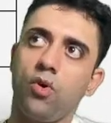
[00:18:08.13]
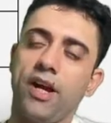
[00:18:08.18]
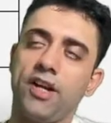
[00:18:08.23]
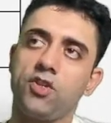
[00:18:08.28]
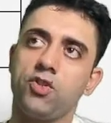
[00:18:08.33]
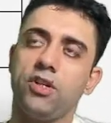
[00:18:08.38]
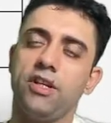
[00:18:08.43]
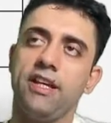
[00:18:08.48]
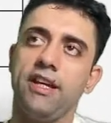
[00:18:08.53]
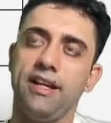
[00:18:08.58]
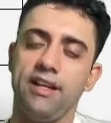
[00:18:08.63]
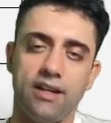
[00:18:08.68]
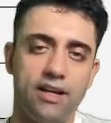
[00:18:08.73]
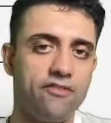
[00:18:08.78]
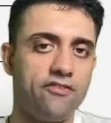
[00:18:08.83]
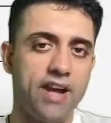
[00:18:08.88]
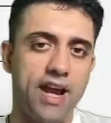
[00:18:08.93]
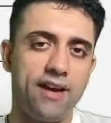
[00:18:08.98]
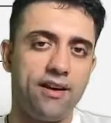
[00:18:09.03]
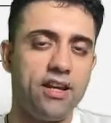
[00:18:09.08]
Actually,
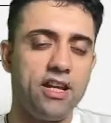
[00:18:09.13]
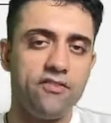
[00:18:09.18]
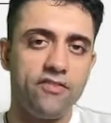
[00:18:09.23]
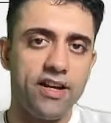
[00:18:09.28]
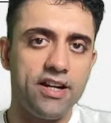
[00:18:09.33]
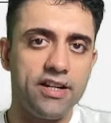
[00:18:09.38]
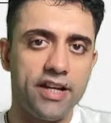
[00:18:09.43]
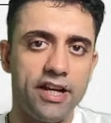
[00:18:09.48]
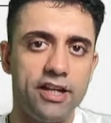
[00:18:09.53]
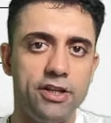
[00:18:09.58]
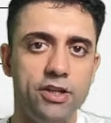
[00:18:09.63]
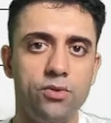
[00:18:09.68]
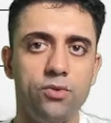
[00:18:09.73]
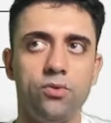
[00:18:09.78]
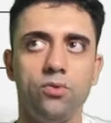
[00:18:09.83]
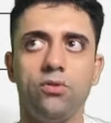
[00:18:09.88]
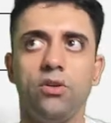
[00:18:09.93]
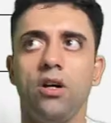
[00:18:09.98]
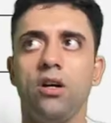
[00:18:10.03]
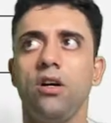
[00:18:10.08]
frankly, if I tell
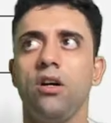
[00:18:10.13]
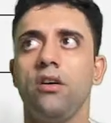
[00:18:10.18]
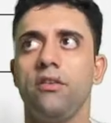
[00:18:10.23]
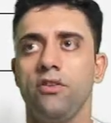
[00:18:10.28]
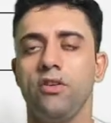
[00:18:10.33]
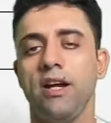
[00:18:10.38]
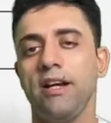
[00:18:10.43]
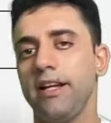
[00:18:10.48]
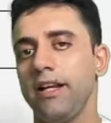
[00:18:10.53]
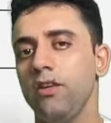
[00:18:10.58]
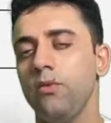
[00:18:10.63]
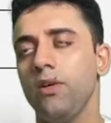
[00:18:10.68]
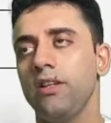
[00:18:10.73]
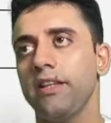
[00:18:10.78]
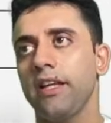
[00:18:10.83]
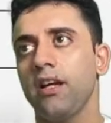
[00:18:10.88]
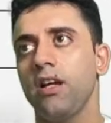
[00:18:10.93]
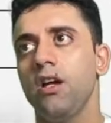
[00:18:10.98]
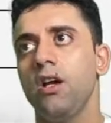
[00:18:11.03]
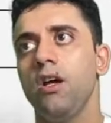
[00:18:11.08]
you, I tell you one
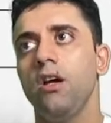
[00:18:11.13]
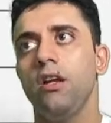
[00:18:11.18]
thing.